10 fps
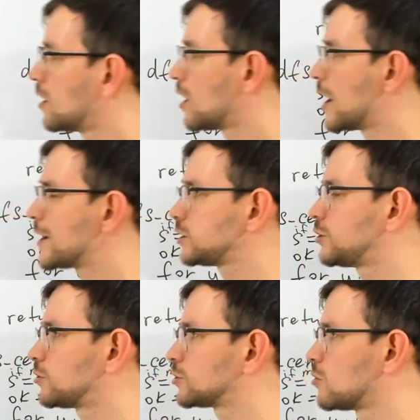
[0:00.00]
I actually
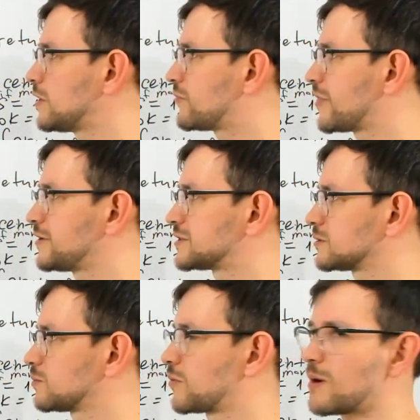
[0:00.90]
don't know if there is a
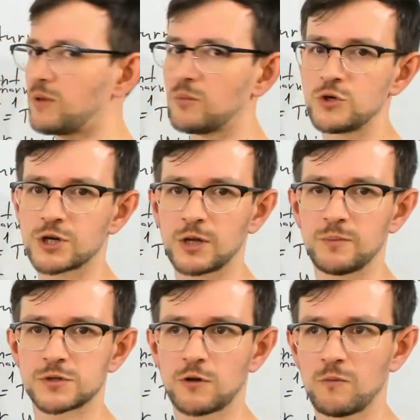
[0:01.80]
problem which can
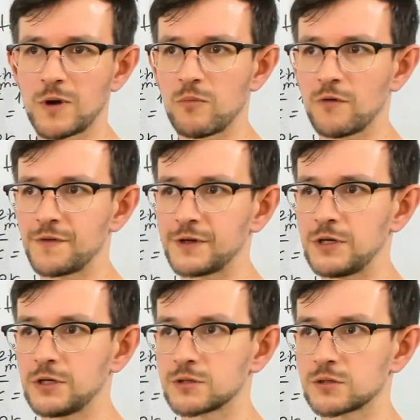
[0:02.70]
be solved by both
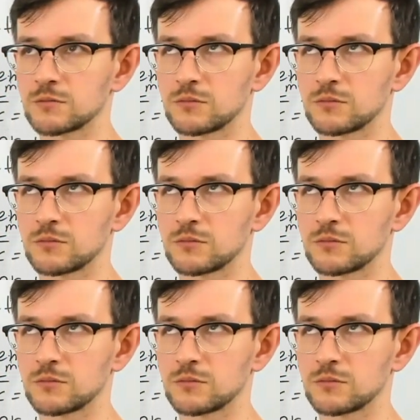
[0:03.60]
techniques.